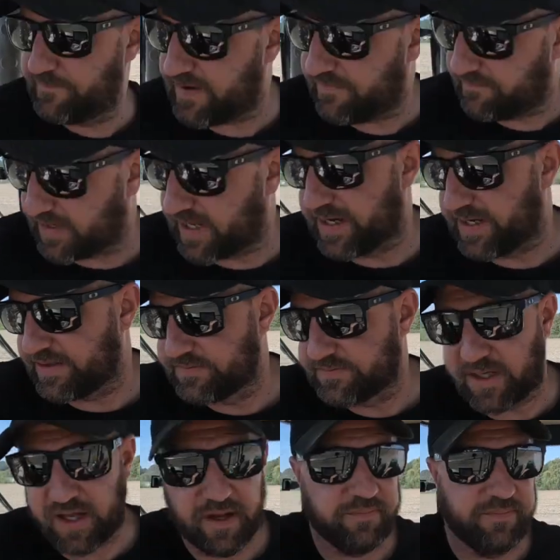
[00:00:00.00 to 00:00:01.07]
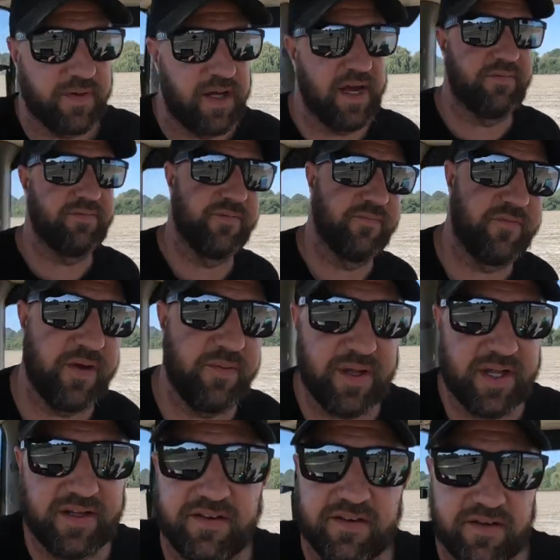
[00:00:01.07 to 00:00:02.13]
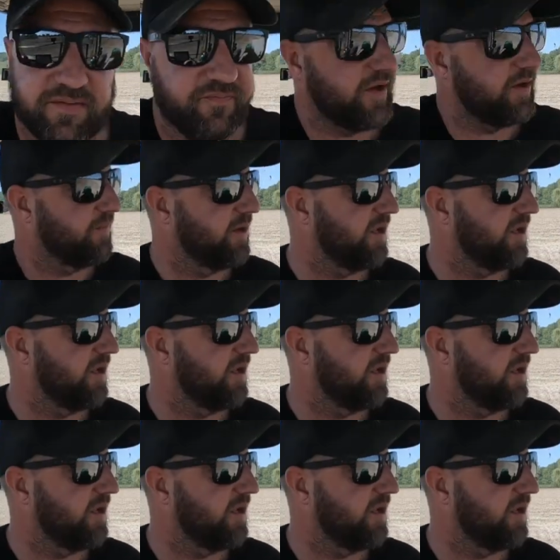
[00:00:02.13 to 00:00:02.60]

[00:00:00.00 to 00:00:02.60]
15. So I'll have some thin bits and some thick